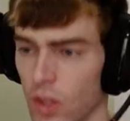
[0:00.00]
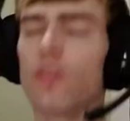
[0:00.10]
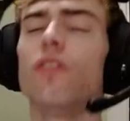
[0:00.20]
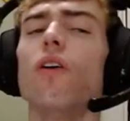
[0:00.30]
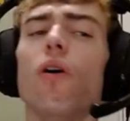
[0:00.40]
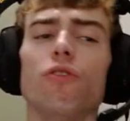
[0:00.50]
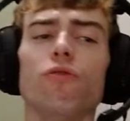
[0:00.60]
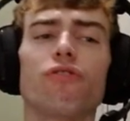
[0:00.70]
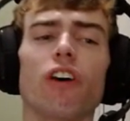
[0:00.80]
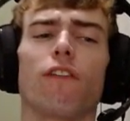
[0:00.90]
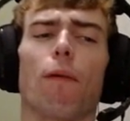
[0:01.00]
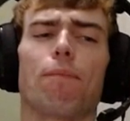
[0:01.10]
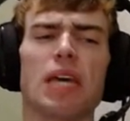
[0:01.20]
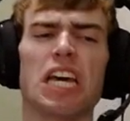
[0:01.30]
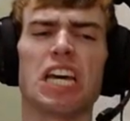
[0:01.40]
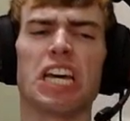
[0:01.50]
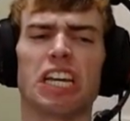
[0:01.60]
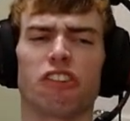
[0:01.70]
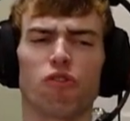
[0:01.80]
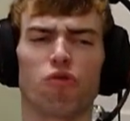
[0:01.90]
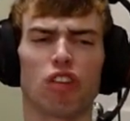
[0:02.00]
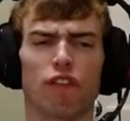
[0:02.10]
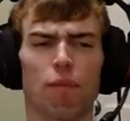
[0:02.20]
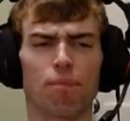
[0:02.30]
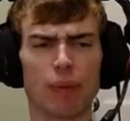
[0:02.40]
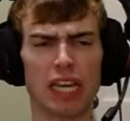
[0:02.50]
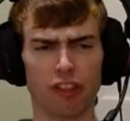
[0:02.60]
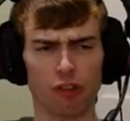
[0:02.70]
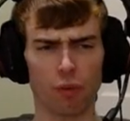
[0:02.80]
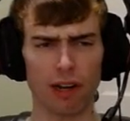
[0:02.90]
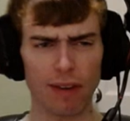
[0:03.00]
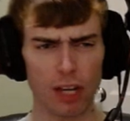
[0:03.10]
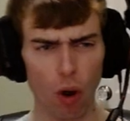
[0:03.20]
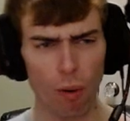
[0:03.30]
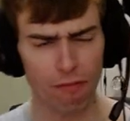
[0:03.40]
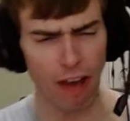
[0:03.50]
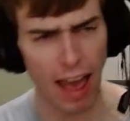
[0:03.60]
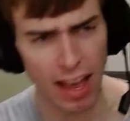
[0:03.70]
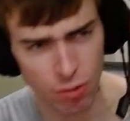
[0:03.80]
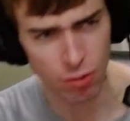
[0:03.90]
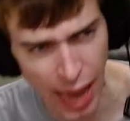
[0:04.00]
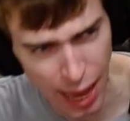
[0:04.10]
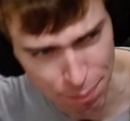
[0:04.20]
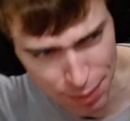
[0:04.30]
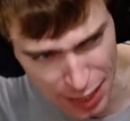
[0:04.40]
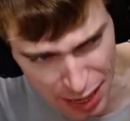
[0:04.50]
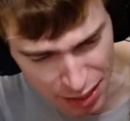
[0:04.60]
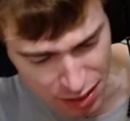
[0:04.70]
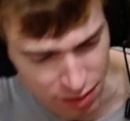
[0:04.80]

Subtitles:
No, you son of a bitch! You son of a bitch! You weren't even going fast! What happened?